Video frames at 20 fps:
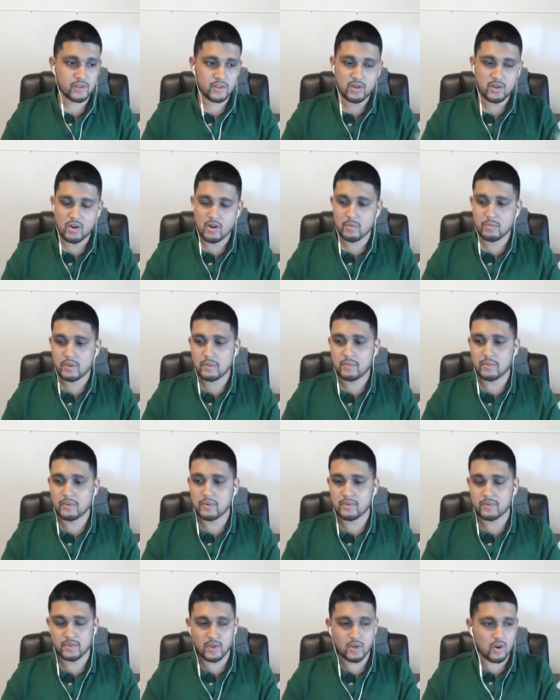You call
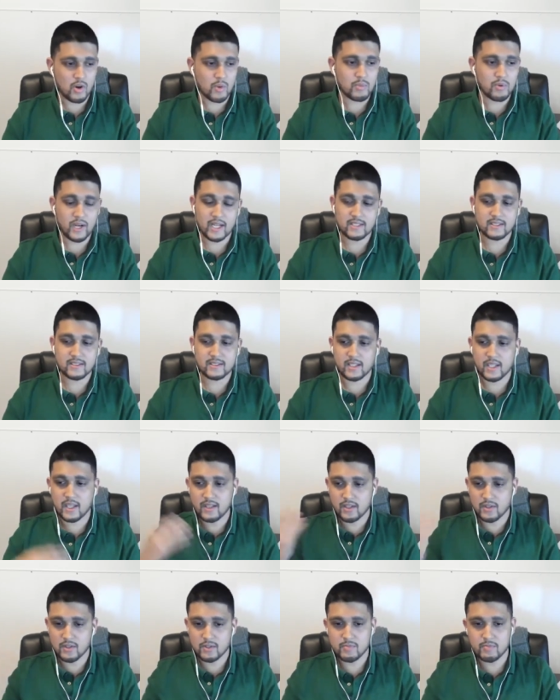people, you call brands, and
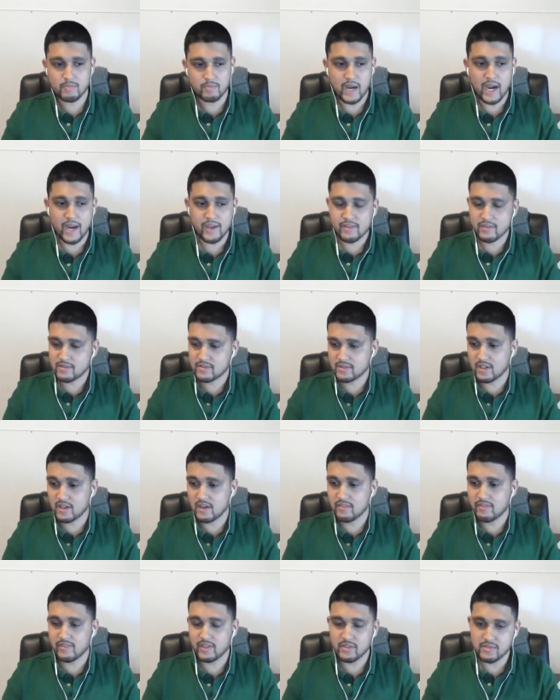then you buy their
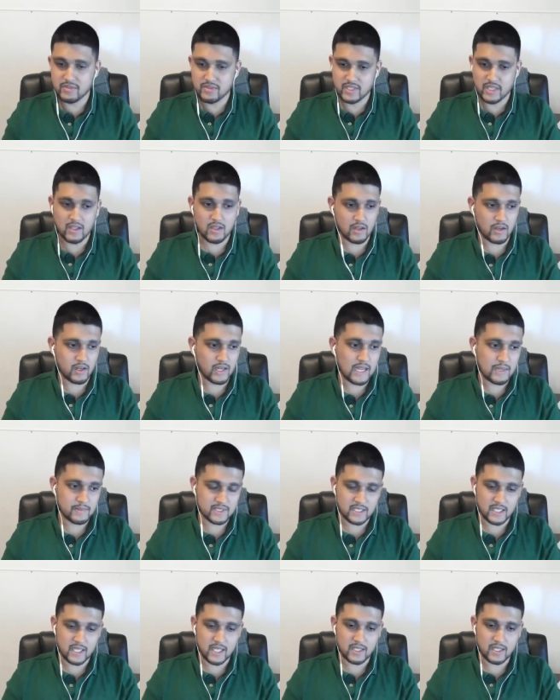stuff and you sell it on
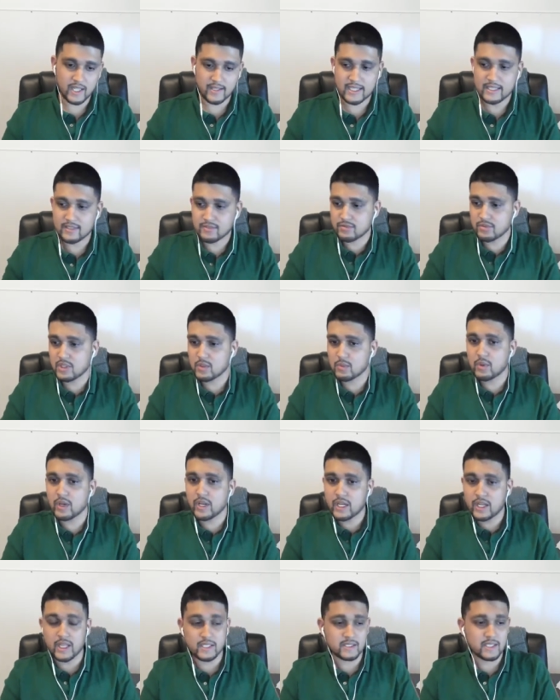Amazon. Like that's really what
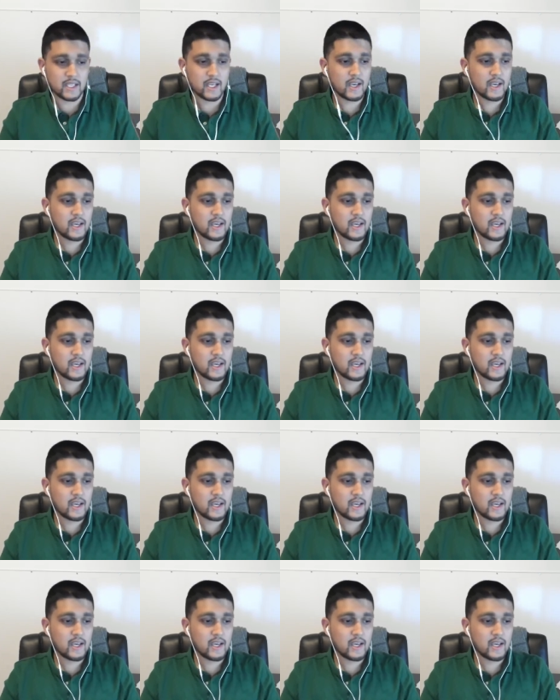it is.